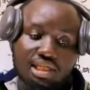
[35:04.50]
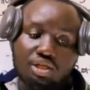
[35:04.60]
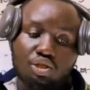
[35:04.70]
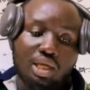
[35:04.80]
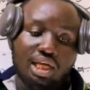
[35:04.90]
do
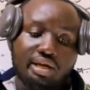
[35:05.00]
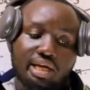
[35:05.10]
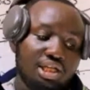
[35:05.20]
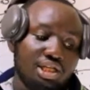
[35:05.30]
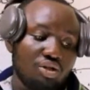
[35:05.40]
we
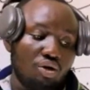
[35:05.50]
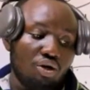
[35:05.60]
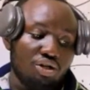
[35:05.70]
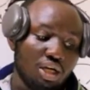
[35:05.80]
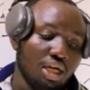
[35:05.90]
credit it or
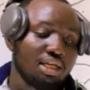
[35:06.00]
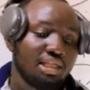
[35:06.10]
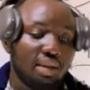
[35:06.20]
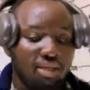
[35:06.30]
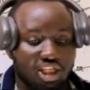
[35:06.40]

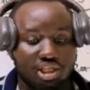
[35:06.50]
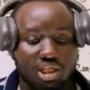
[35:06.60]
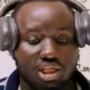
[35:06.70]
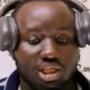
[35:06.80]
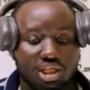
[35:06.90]
debit it?
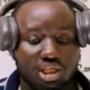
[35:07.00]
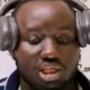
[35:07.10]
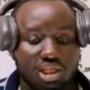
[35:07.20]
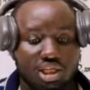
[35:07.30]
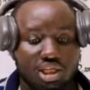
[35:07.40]
It
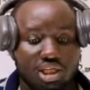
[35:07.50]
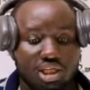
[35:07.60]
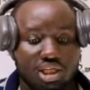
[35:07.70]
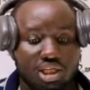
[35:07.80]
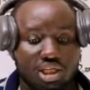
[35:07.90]
reduces so that